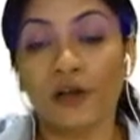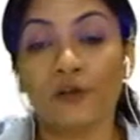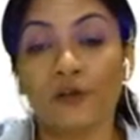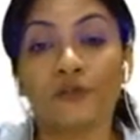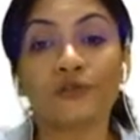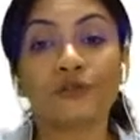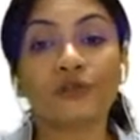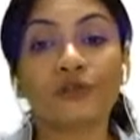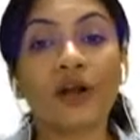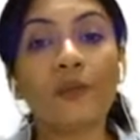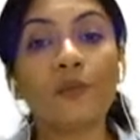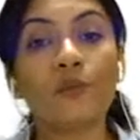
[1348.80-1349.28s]

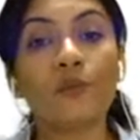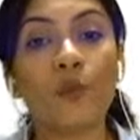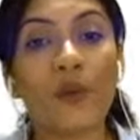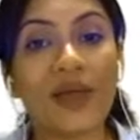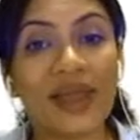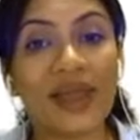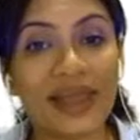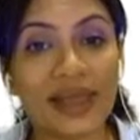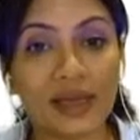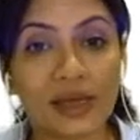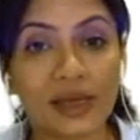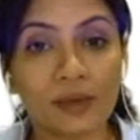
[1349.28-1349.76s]
From
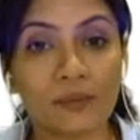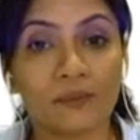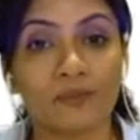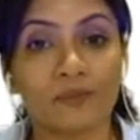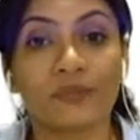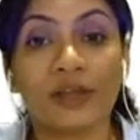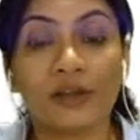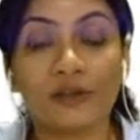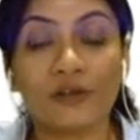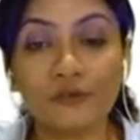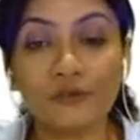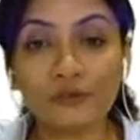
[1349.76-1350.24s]
where?
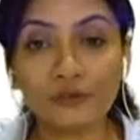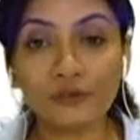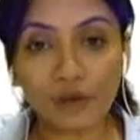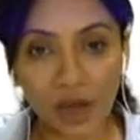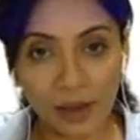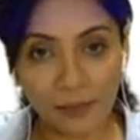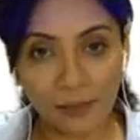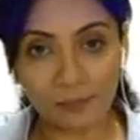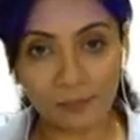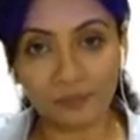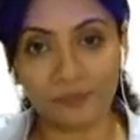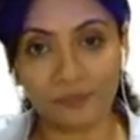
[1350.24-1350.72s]

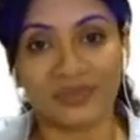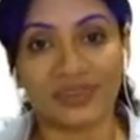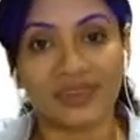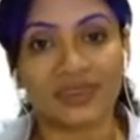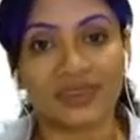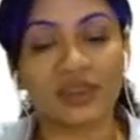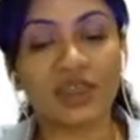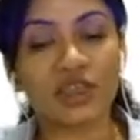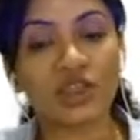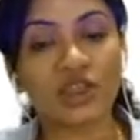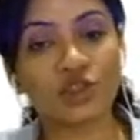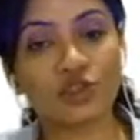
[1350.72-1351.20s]
From
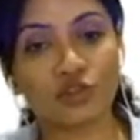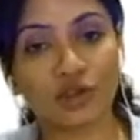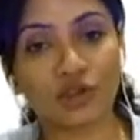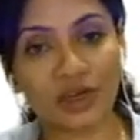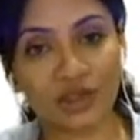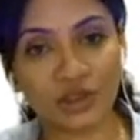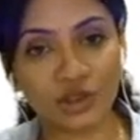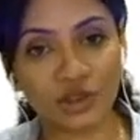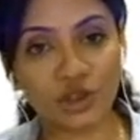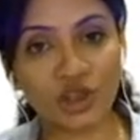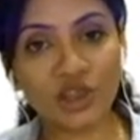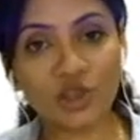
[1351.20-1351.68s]
the
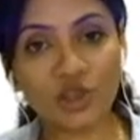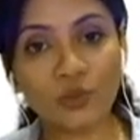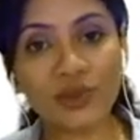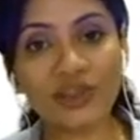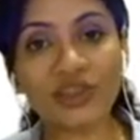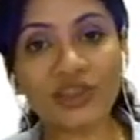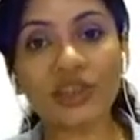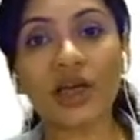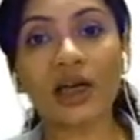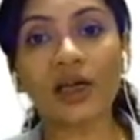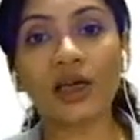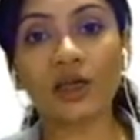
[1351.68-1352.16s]
structures which
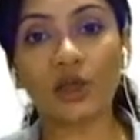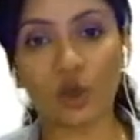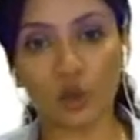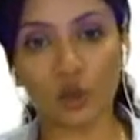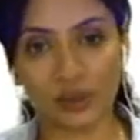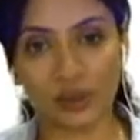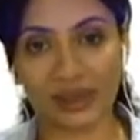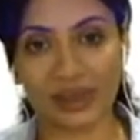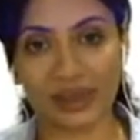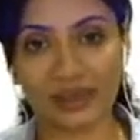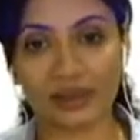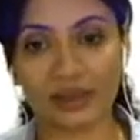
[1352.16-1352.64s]
are
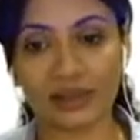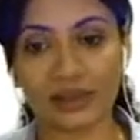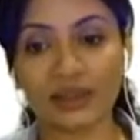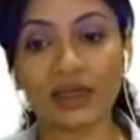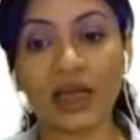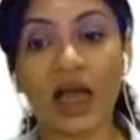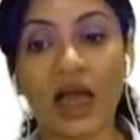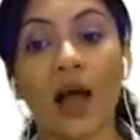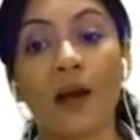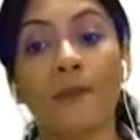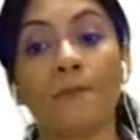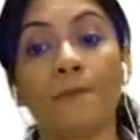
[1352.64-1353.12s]
located
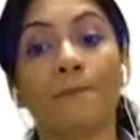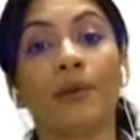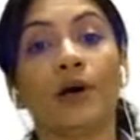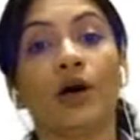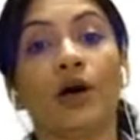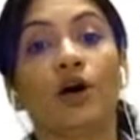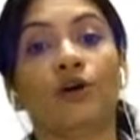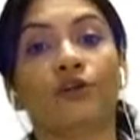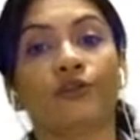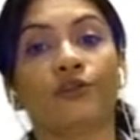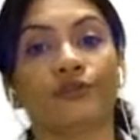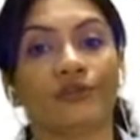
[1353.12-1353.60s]

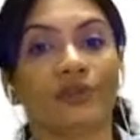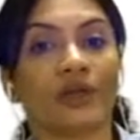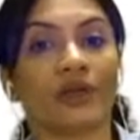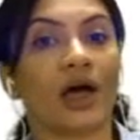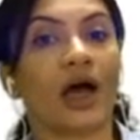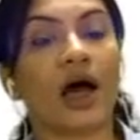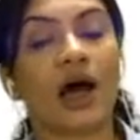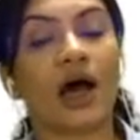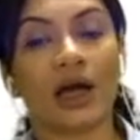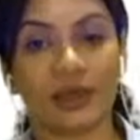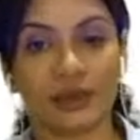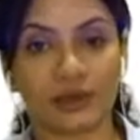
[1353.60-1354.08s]
above the
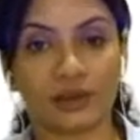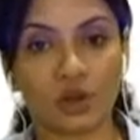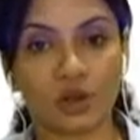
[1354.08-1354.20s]
heart.